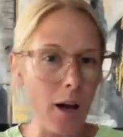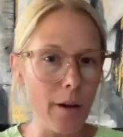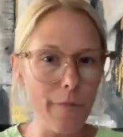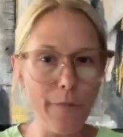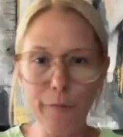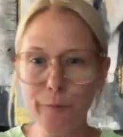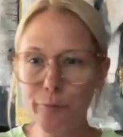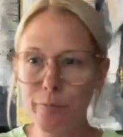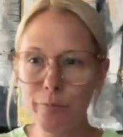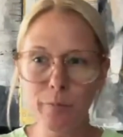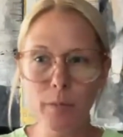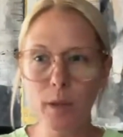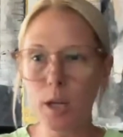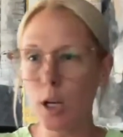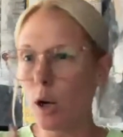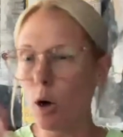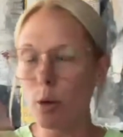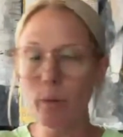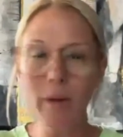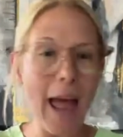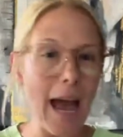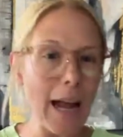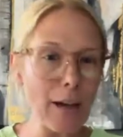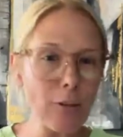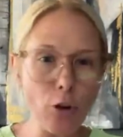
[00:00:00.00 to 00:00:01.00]

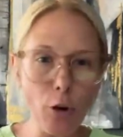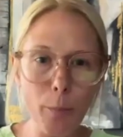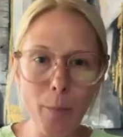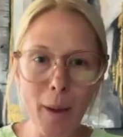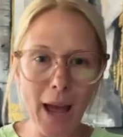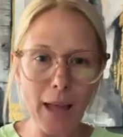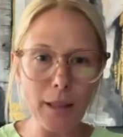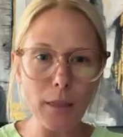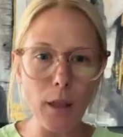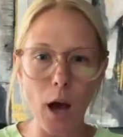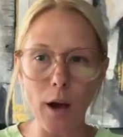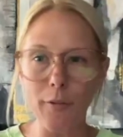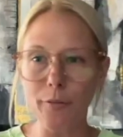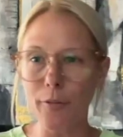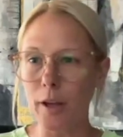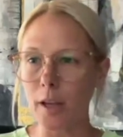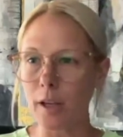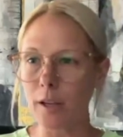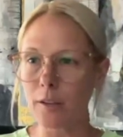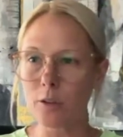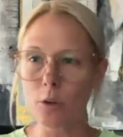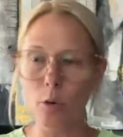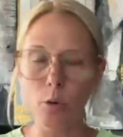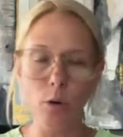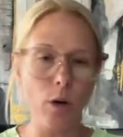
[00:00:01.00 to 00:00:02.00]
naturopath
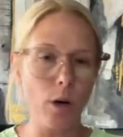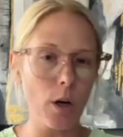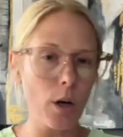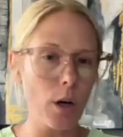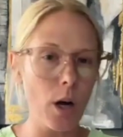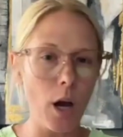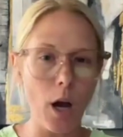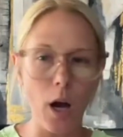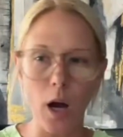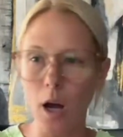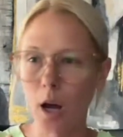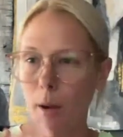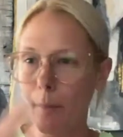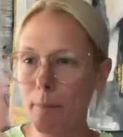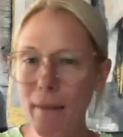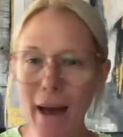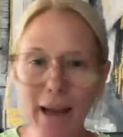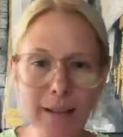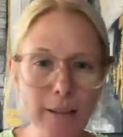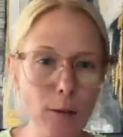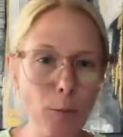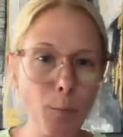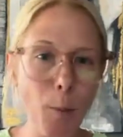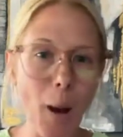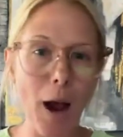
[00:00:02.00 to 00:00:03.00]
office or a
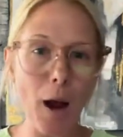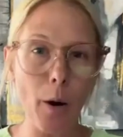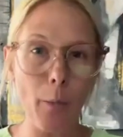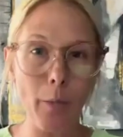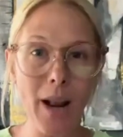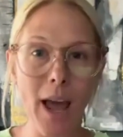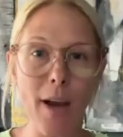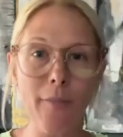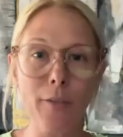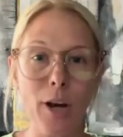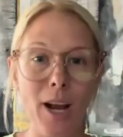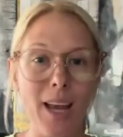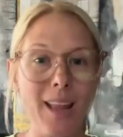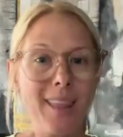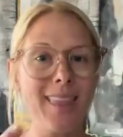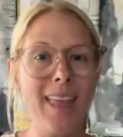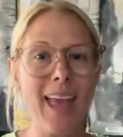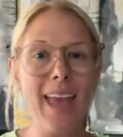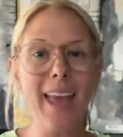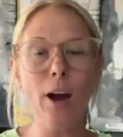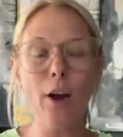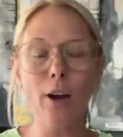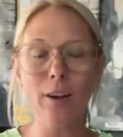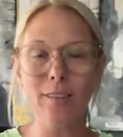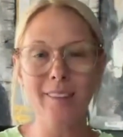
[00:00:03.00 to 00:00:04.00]
med spa or whatever, and
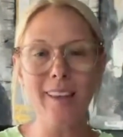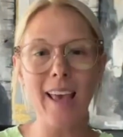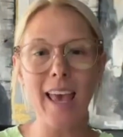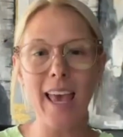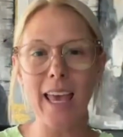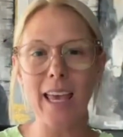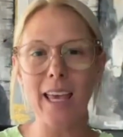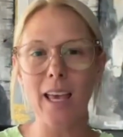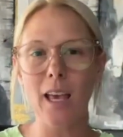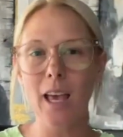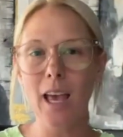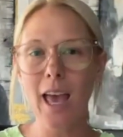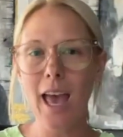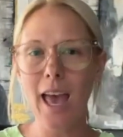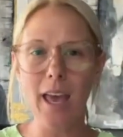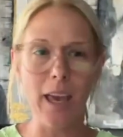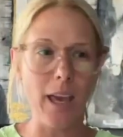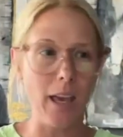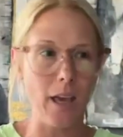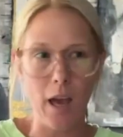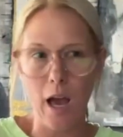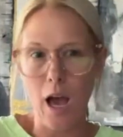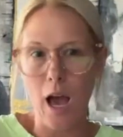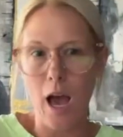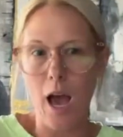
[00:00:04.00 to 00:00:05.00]
they are saying,
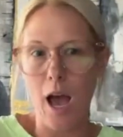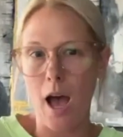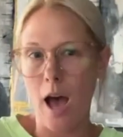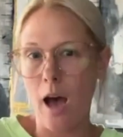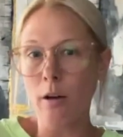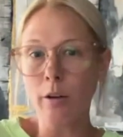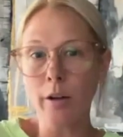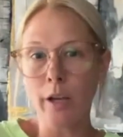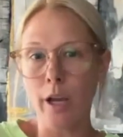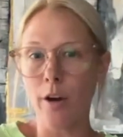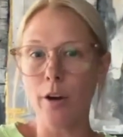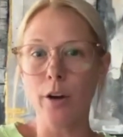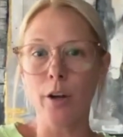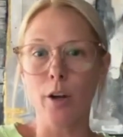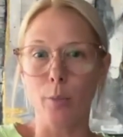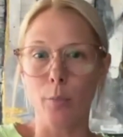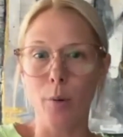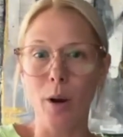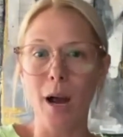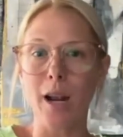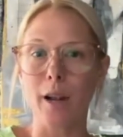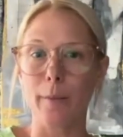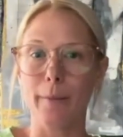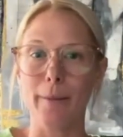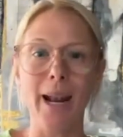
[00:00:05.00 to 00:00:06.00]
hey, I'll carry
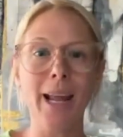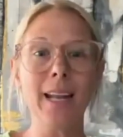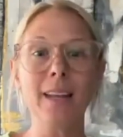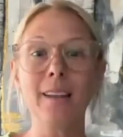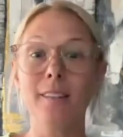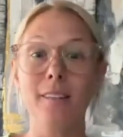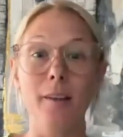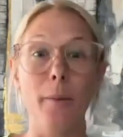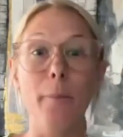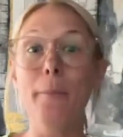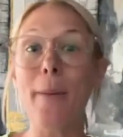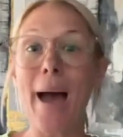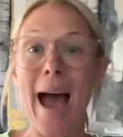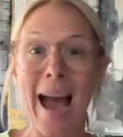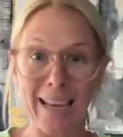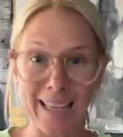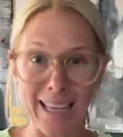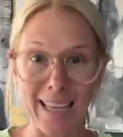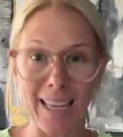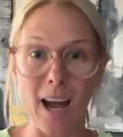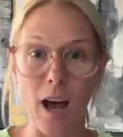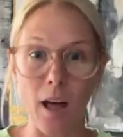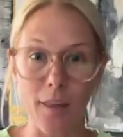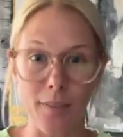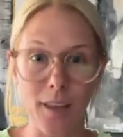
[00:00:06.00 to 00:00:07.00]
your product, but I need some
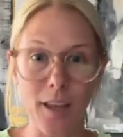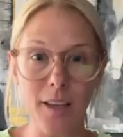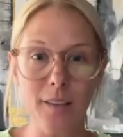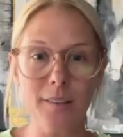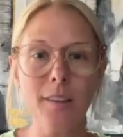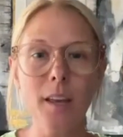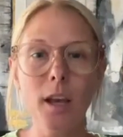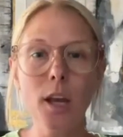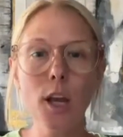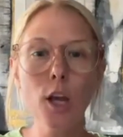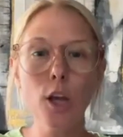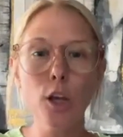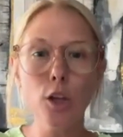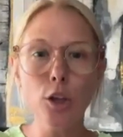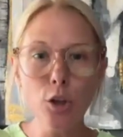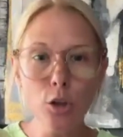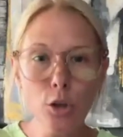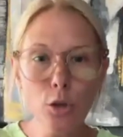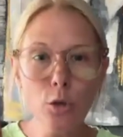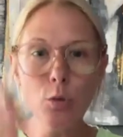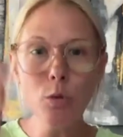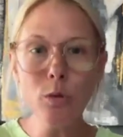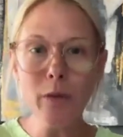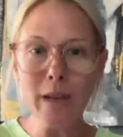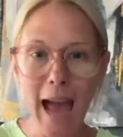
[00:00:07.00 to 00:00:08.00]
backing on this.
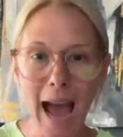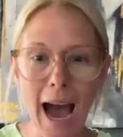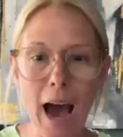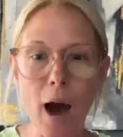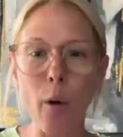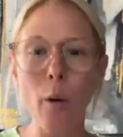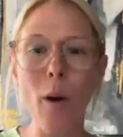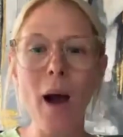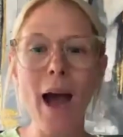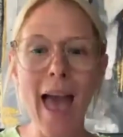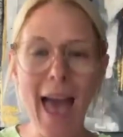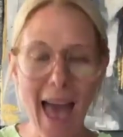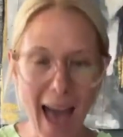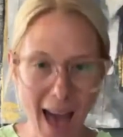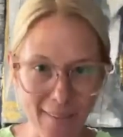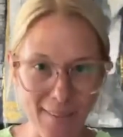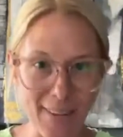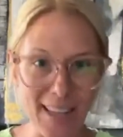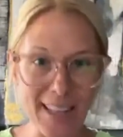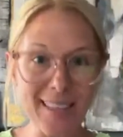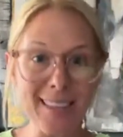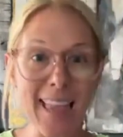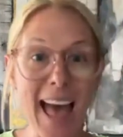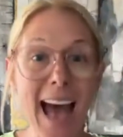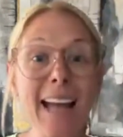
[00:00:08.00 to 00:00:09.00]
You now
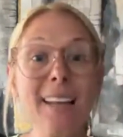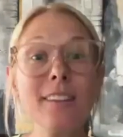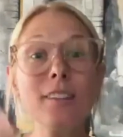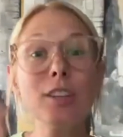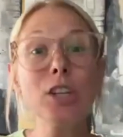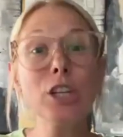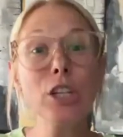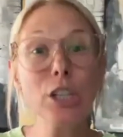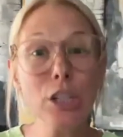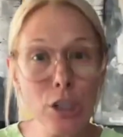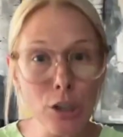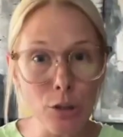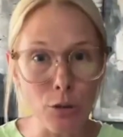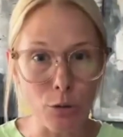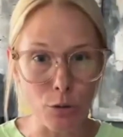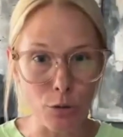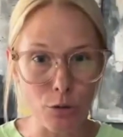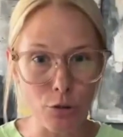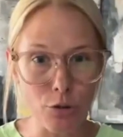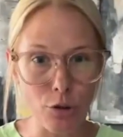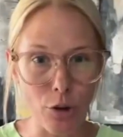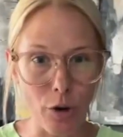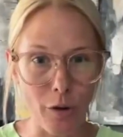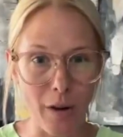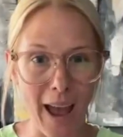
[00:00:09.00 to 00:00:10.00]
have it. That's
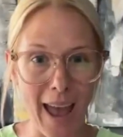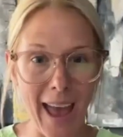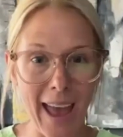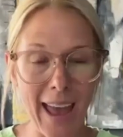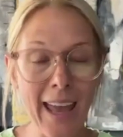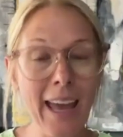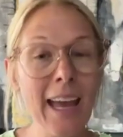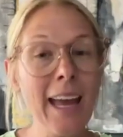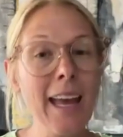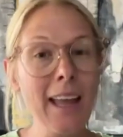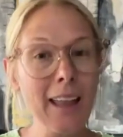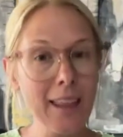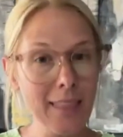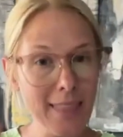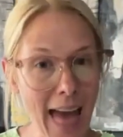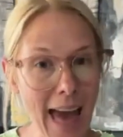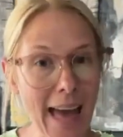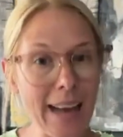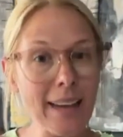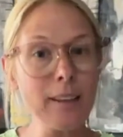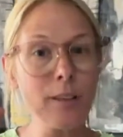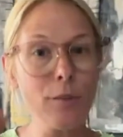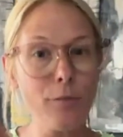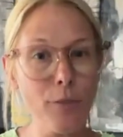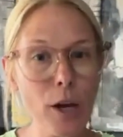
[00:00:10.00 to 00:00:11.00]
huge, okay?
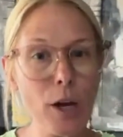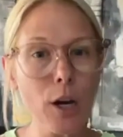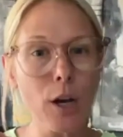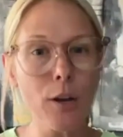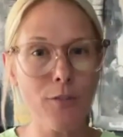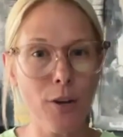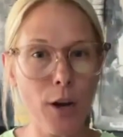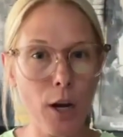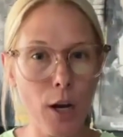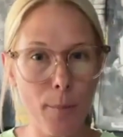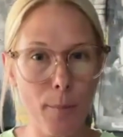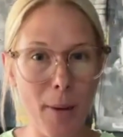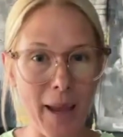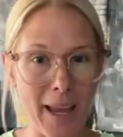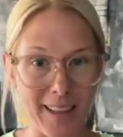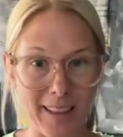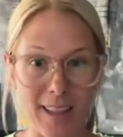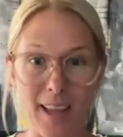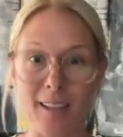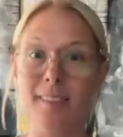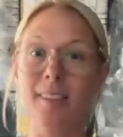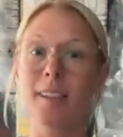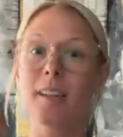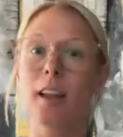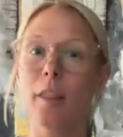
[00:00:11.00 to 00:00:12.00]
That is very, very
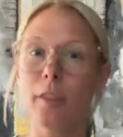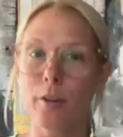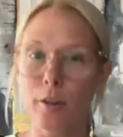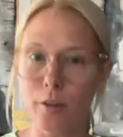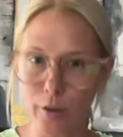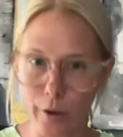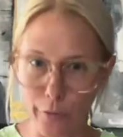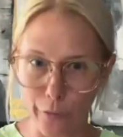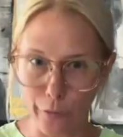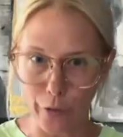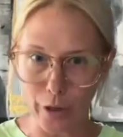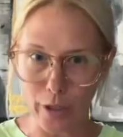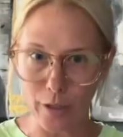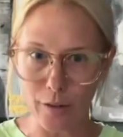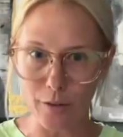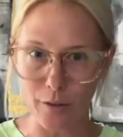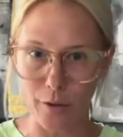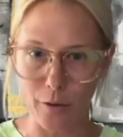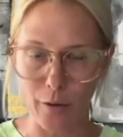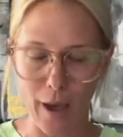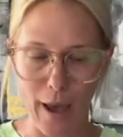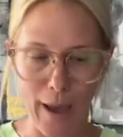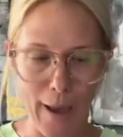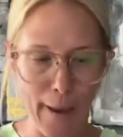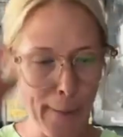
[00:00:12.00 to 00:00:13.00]
big. That's another
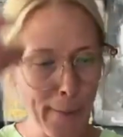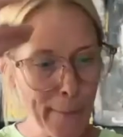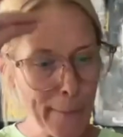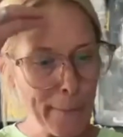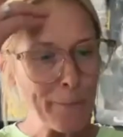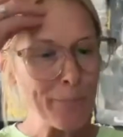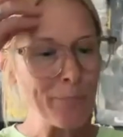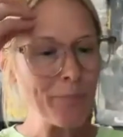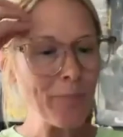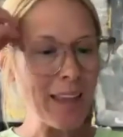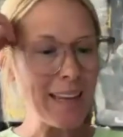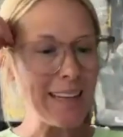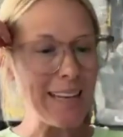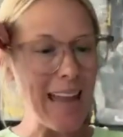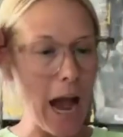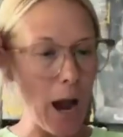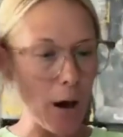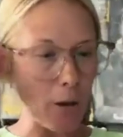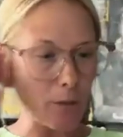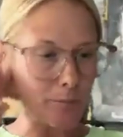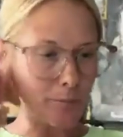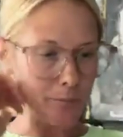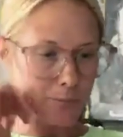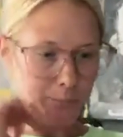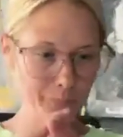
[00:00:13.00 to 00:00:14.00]
difference, okay?
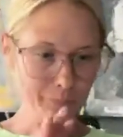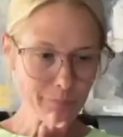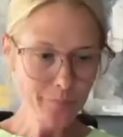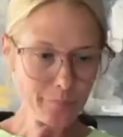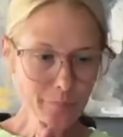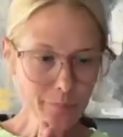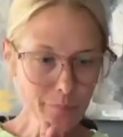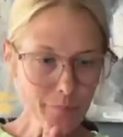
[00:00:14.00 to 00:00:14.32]
Now,